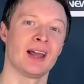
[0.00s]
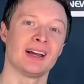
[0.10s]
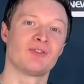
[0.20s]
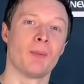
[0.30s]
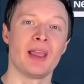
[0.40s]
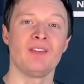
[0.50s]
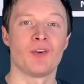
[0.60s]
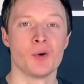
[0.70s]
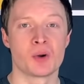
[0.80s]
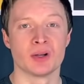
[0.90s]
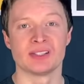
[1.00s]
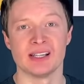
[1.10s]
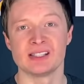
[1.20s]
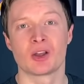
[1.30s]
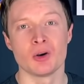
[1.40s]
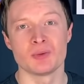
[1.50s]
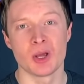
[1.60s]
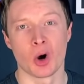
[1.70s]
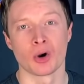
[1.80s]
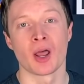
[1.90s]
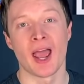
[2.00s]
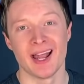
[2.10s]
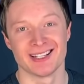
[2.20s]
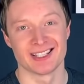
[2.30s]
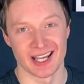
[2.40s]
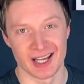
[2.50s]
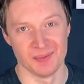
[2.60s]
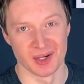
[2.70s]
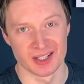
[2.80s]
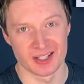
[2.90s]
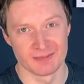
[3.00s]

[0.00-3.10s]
as the main focus is going to be on entertainment.